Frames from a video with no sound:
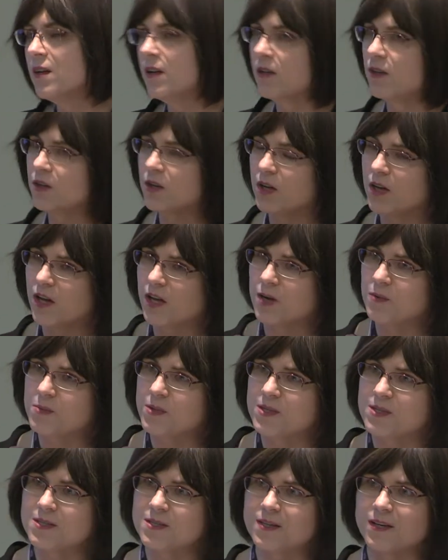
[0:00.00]
You can kind of
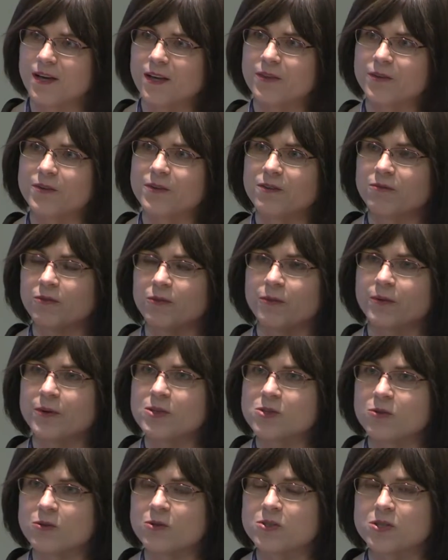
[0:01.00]
piece together different
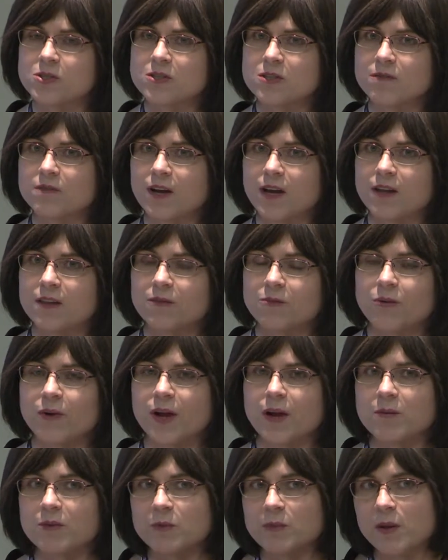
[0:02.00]
resources you've got at
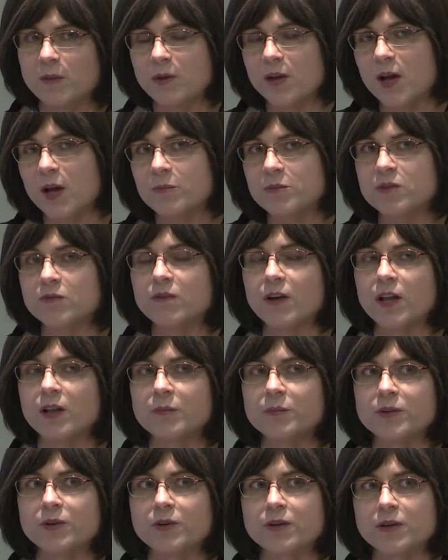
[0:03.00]
3M to maybe help
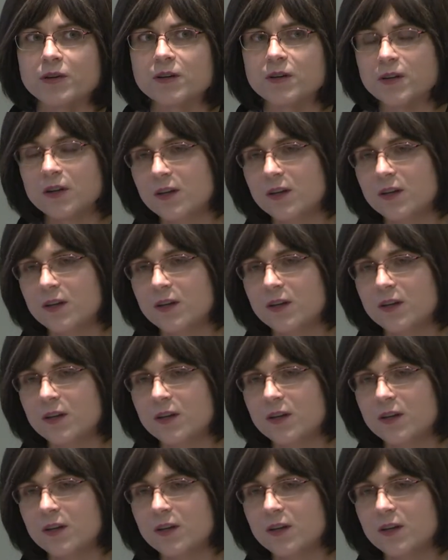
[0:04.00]
develop your